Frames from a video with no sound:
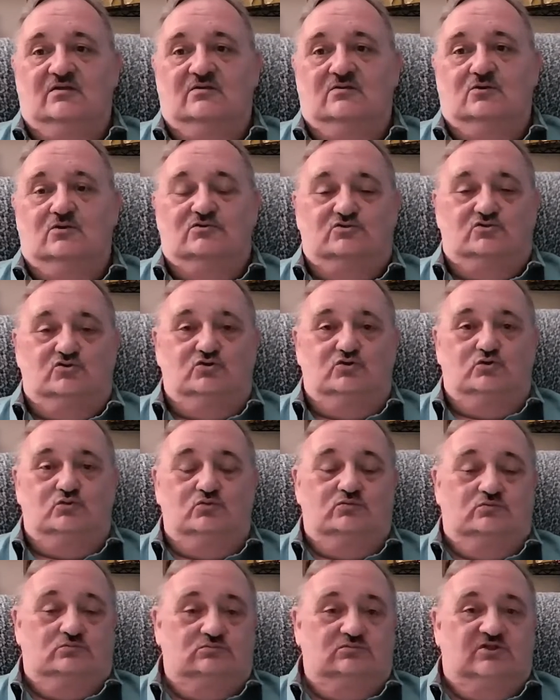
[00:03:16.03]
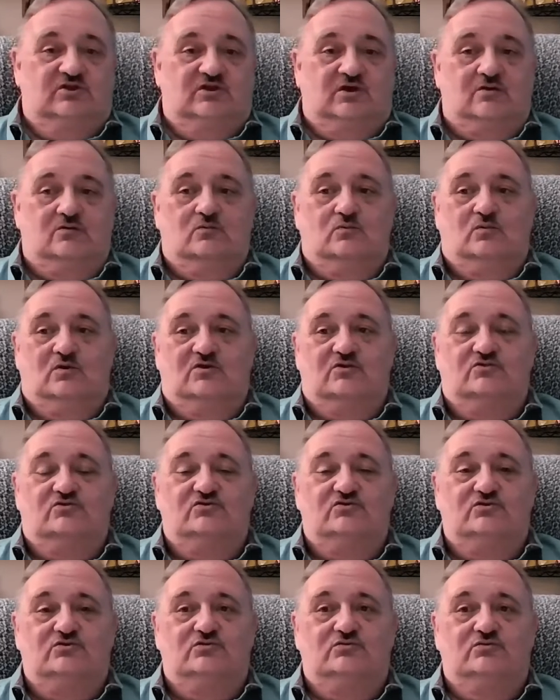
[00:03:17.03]
or two, one or
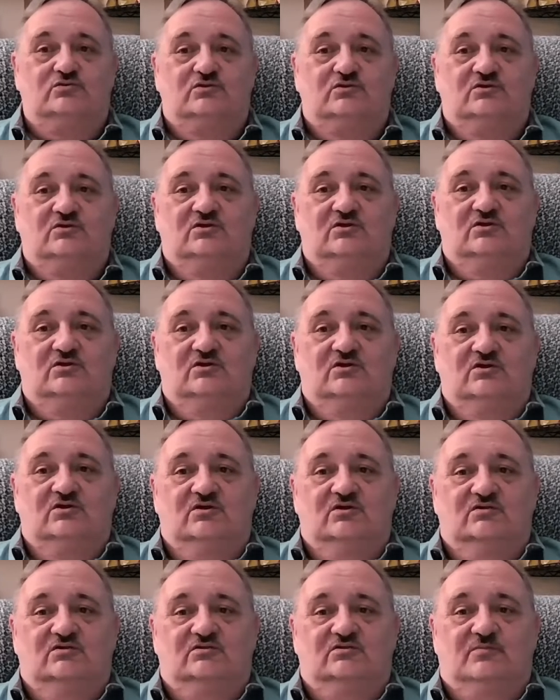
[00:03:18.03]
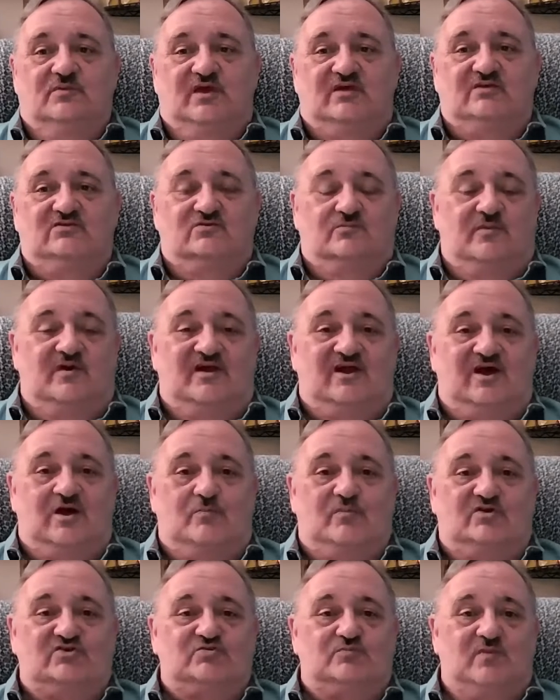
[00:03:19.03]
two. Depends upon how
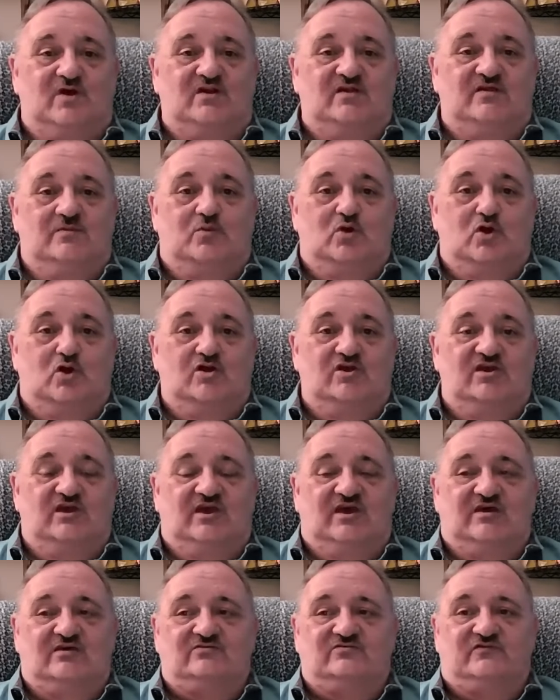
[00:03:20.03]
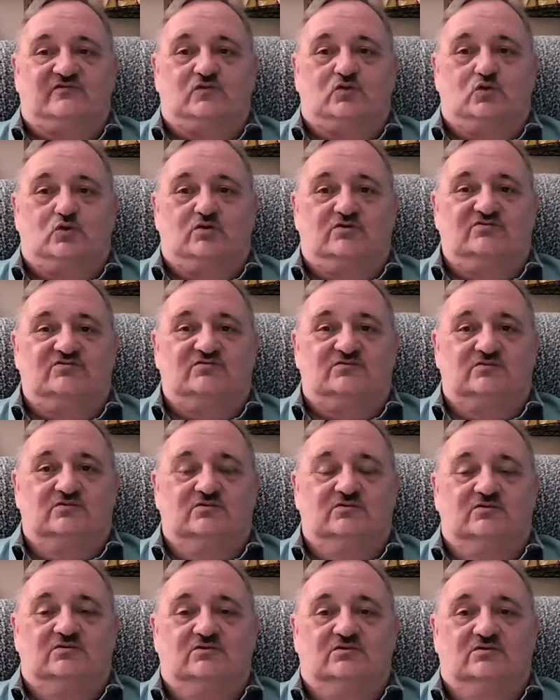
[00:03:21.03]
much money the party has, of course.
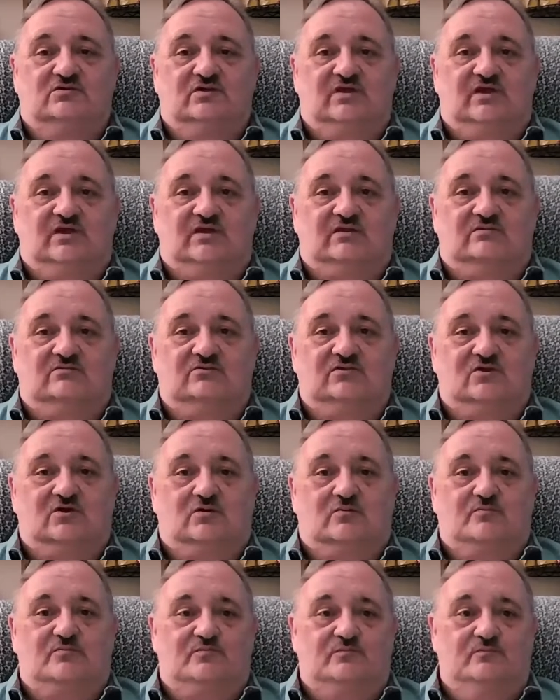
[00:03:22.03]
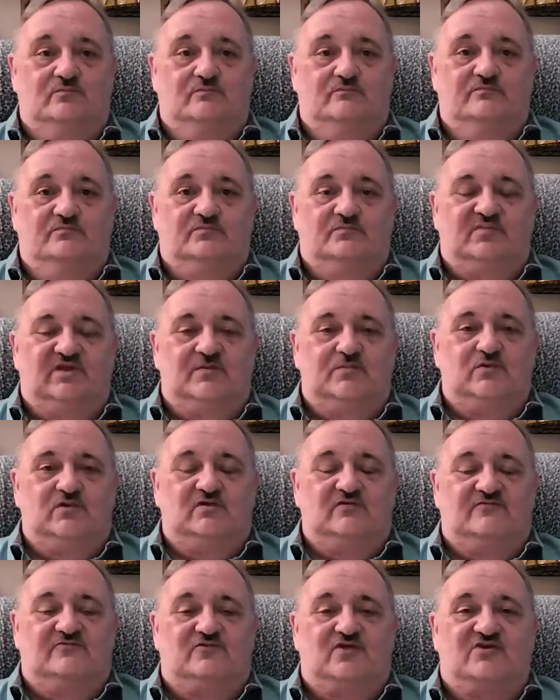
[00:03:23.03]
And, people
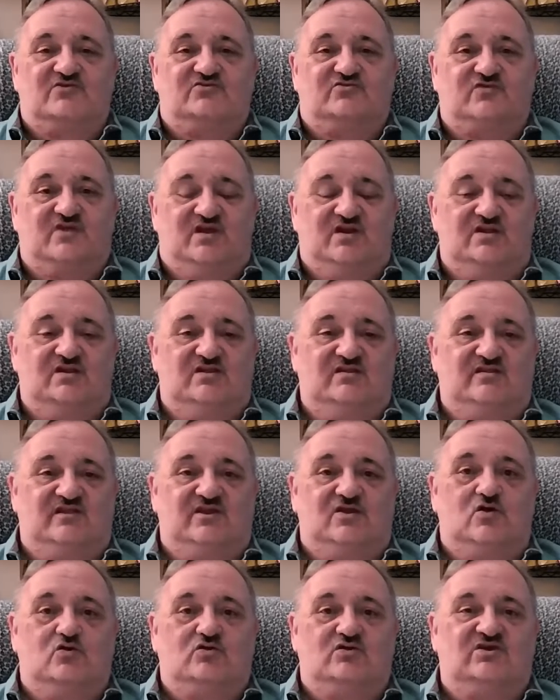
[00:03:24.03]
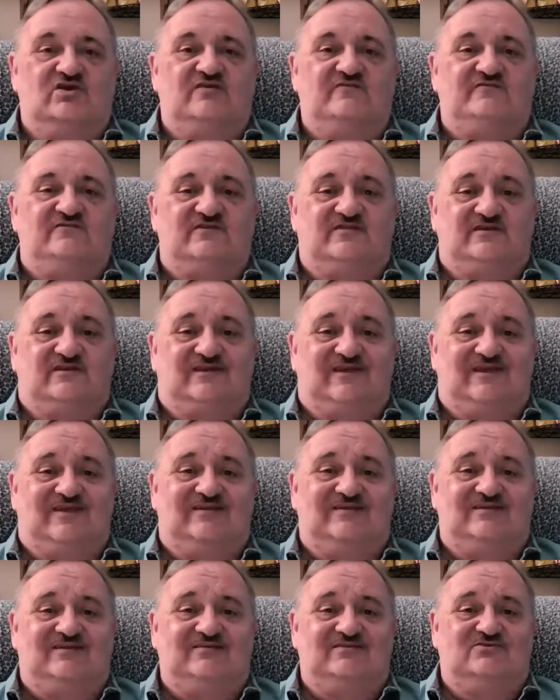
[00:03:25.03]
are frustrated and they don't give to the
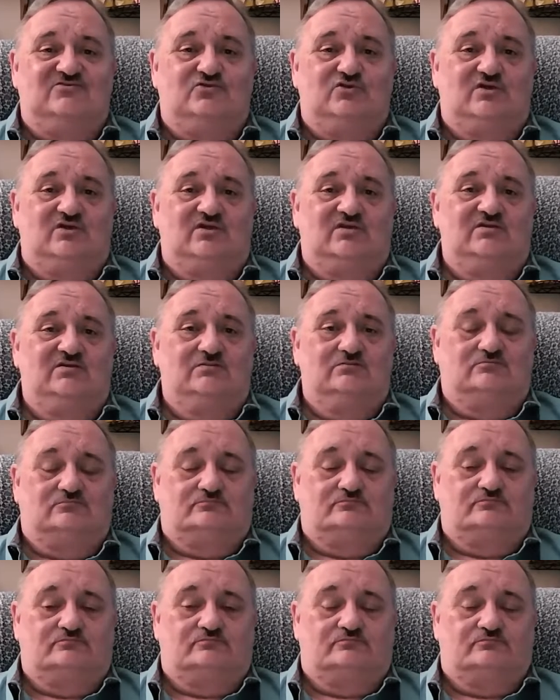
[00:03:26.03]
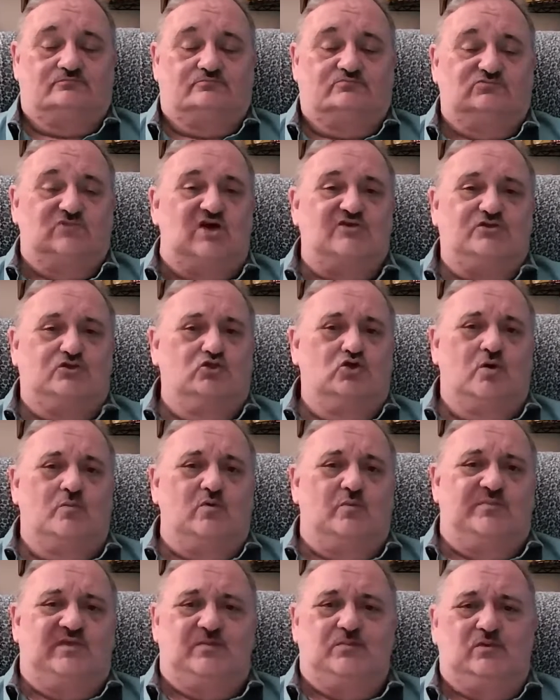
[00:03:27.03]
candidates really, not the
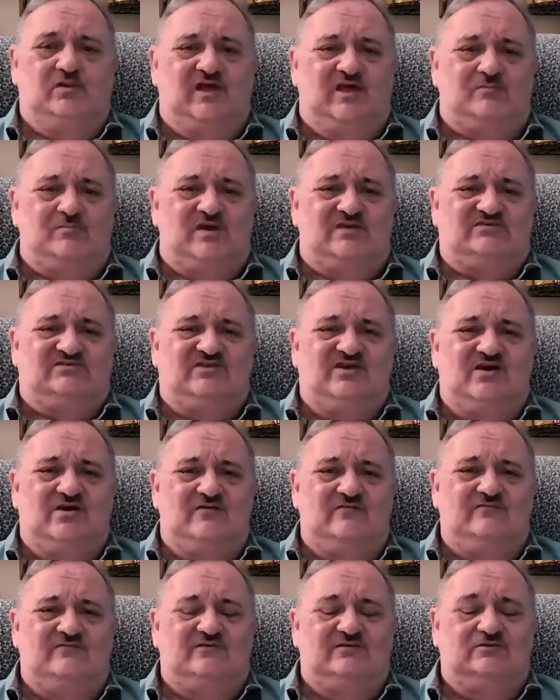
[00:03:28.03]
normal people like myself.